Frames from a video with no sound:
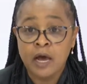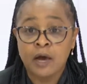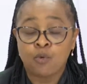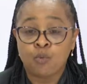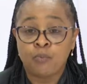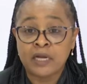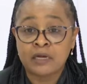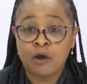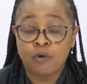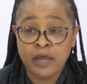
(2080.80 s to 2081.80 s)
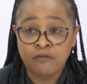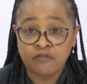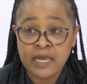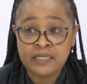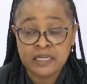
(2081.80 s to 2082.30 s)

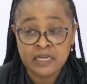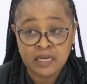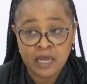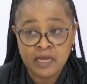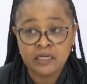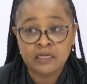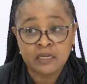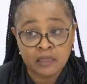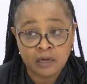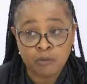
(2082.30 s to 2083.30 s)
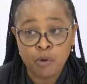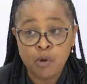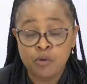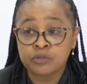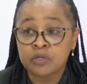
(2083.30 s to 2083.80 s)
However, as indicated in the
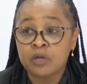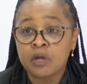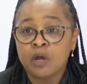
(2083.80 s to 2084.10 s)
report,